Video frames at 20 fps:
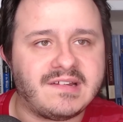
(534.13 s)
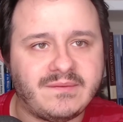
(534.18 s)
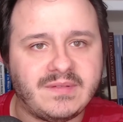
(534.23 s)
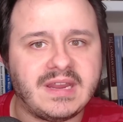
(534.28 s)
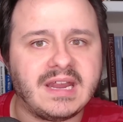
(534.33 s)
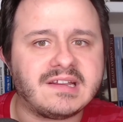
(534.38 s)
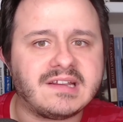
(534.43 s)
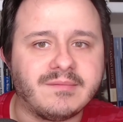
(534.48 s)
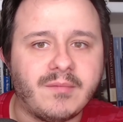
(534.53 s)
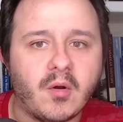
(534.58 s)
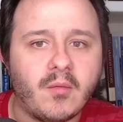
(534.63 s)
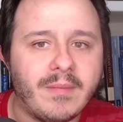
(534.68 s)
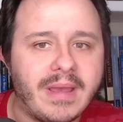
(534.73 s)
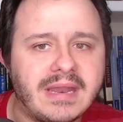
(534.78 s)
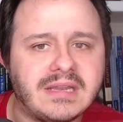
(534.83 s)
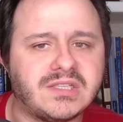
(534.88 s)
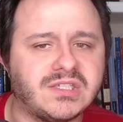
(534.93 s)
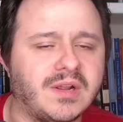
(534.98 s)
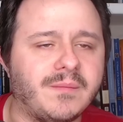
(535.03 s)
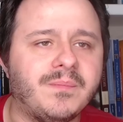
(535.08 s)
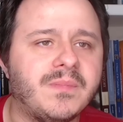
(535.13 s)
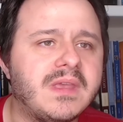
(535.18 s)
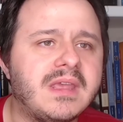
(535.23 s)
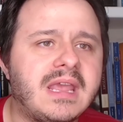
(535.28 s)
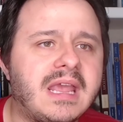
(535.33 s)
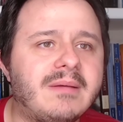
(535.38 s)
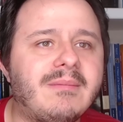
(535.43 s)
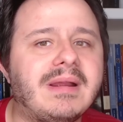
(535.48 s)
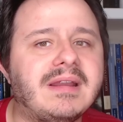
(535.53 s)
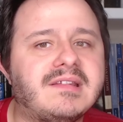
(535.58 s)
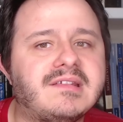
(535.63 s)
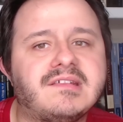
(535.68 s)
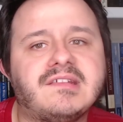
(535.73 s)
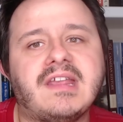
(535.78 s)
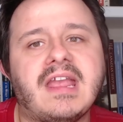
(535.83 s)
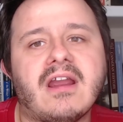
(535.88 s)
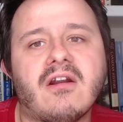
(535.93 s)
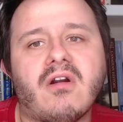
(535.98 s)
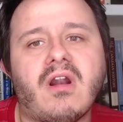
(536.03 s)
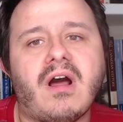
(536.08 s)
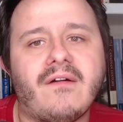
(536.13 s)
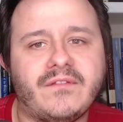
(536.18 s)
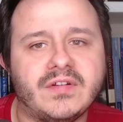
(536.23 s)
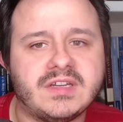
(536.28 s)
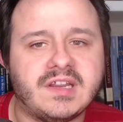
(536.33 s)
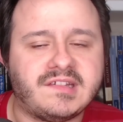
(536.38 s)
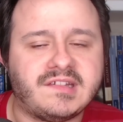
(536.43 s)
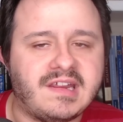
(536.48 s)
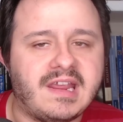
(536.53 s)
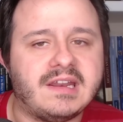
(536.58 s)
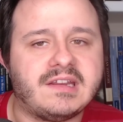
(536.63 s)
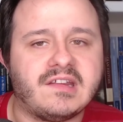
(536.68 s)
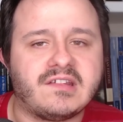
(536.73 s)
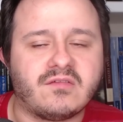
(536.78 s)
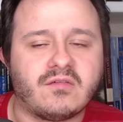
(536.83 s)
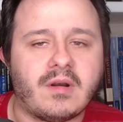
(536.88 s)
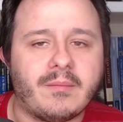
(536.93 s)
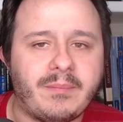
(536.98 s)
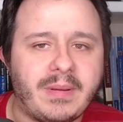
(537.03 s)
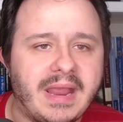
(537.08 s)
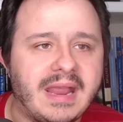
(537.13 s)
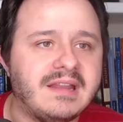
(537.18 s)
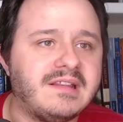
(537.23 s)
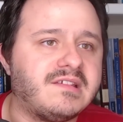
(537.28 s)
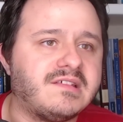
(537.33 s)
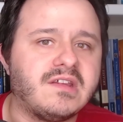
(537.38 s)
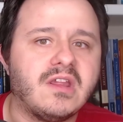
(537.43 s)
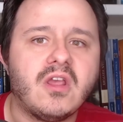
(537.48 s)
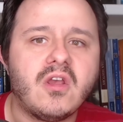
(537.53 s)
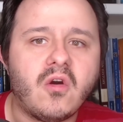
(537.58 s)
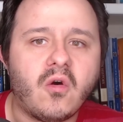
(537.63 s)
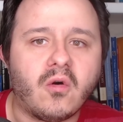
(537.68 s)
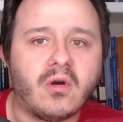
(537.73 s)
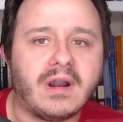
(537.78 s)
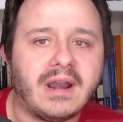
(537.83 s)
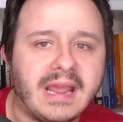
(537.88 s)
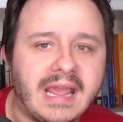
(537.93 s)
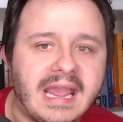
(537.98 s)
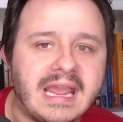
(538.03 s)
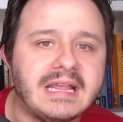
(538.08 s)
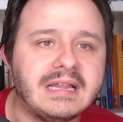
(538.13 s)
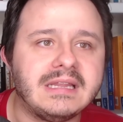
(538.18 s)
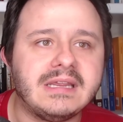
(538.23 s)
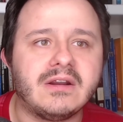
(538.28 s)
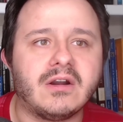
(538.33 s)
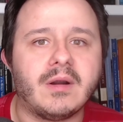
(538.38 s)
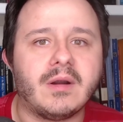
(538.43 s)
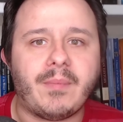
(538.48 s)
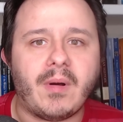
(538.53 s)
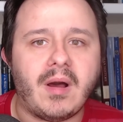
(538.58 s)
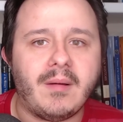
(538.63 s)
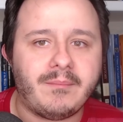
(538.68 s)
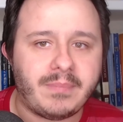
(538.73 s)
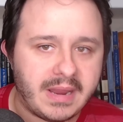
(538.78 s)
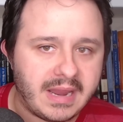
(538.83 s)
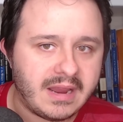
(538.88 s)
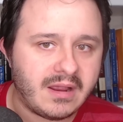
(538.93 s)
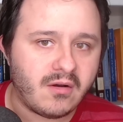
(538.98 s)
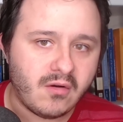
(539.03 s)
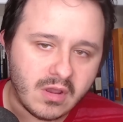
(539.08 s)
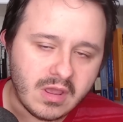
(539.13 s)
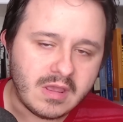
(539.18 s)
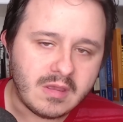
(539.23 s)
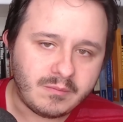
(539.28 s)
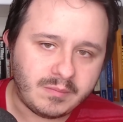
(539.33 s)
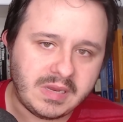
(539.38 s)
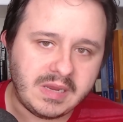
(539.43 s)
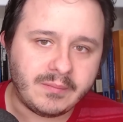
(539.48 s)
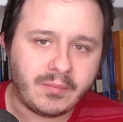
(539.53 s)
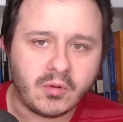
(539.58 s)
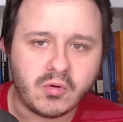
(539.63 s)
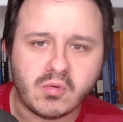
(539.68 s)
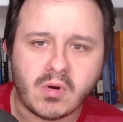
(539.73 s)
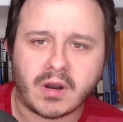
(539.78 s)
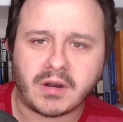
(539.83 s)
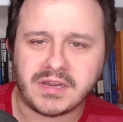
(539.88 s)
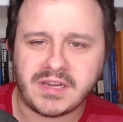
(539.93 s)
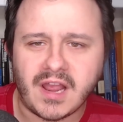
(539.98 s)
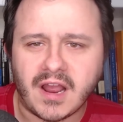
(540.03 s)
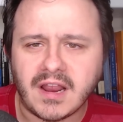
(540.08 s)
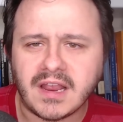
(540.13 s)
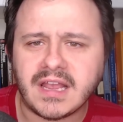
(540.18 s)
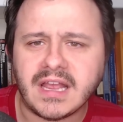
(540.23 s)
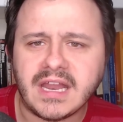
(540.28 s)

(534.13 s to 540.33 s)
If he gets momentum, it might scare off a DeSantis or a Pence or a Haley or a Pompeo, people who are young